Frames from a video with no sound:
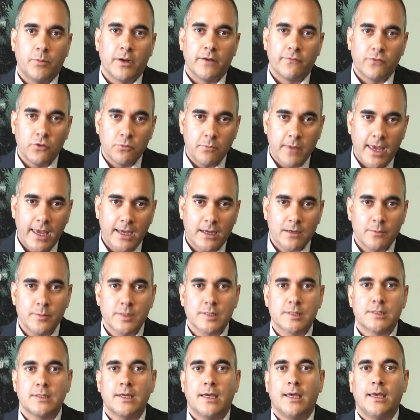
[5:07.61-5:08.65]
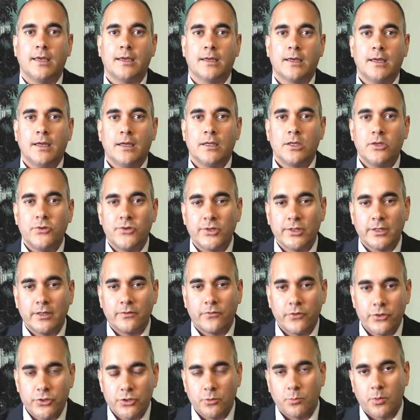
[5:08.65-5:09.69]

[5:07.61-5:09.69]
But if you make a mistake, you delivered